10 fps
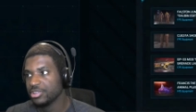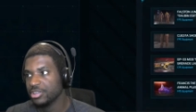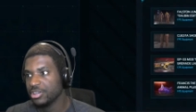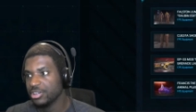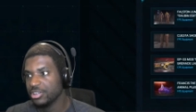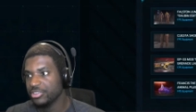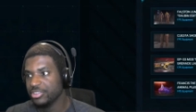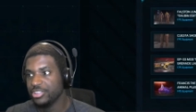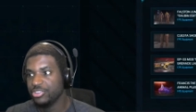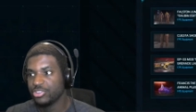
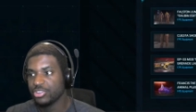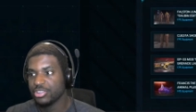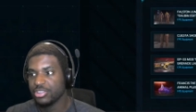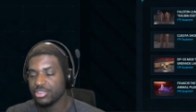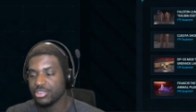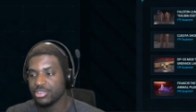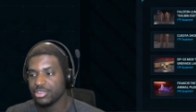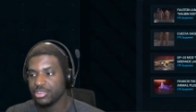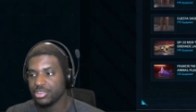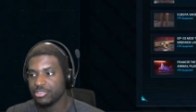these
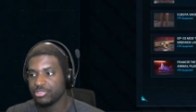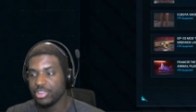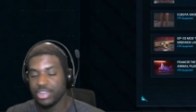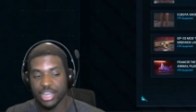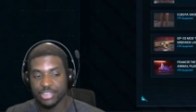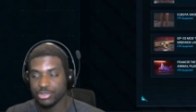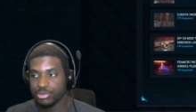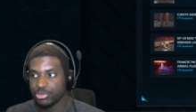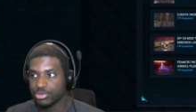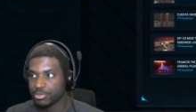flair
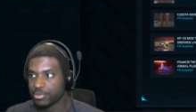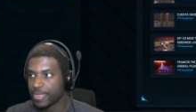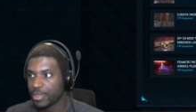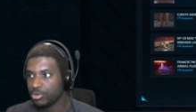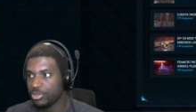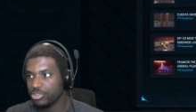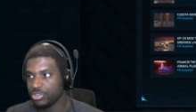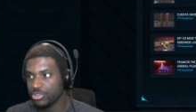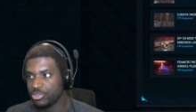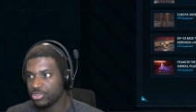items, which
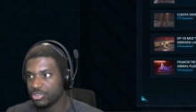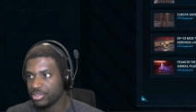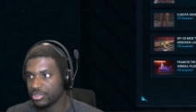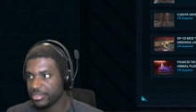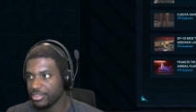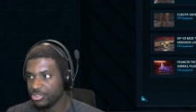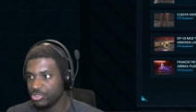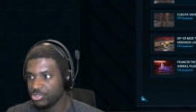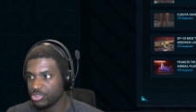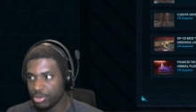is
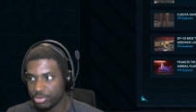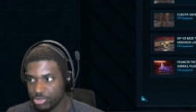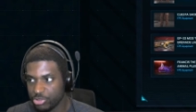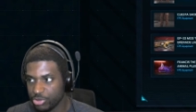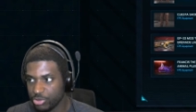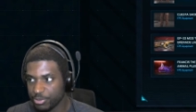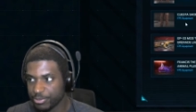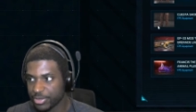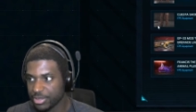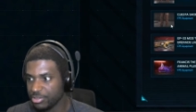this jumpsuit,
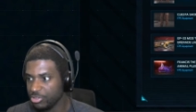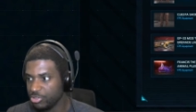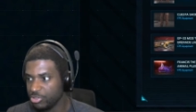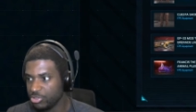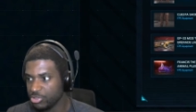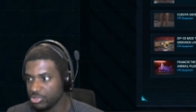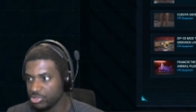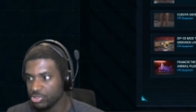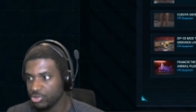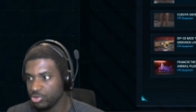these
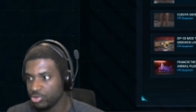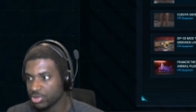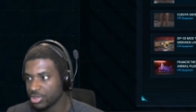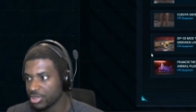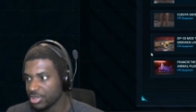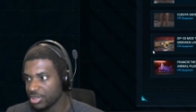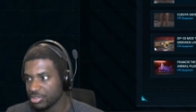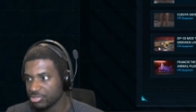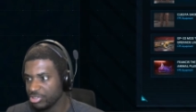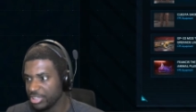shoes,
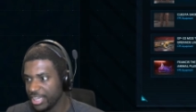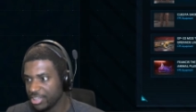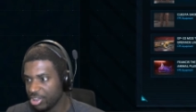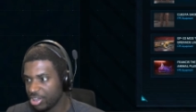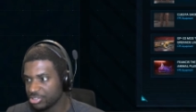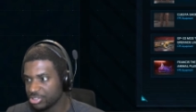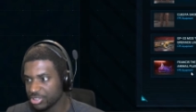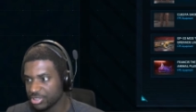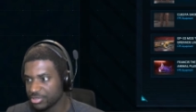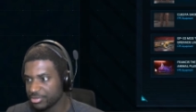grenade
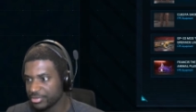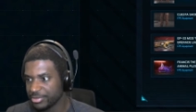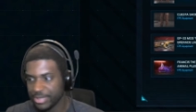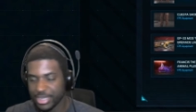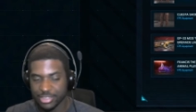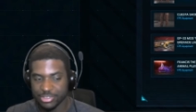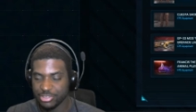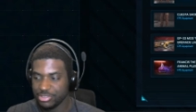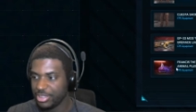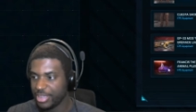launcher,
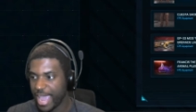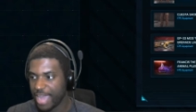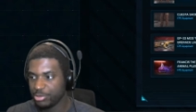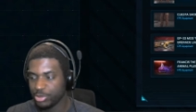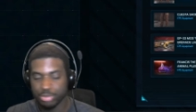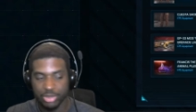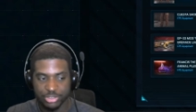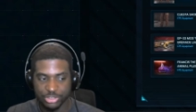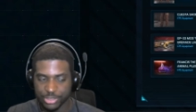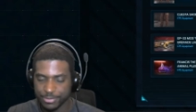and animal
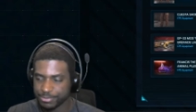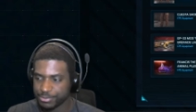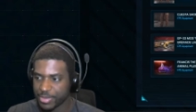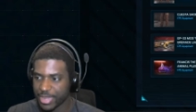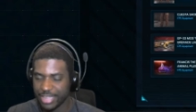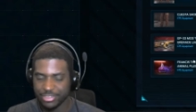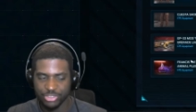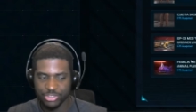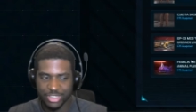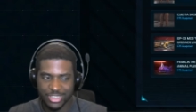plushie. And
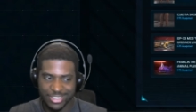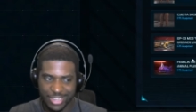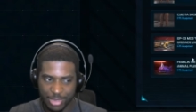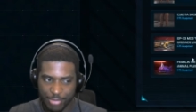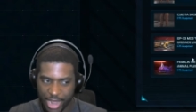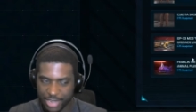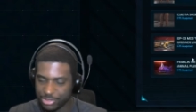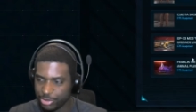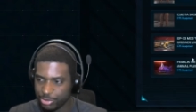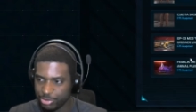these are in-game
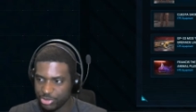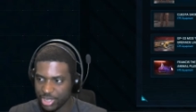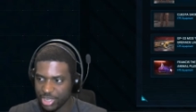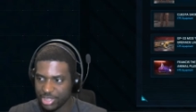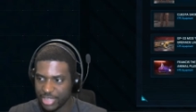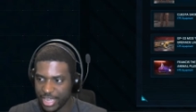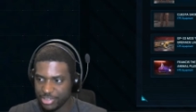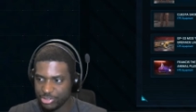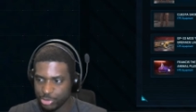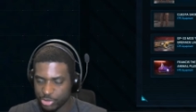items
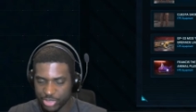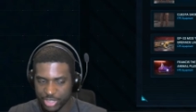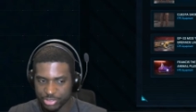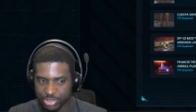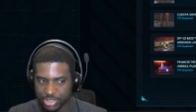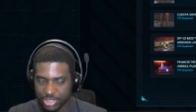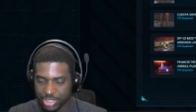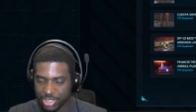that you essentially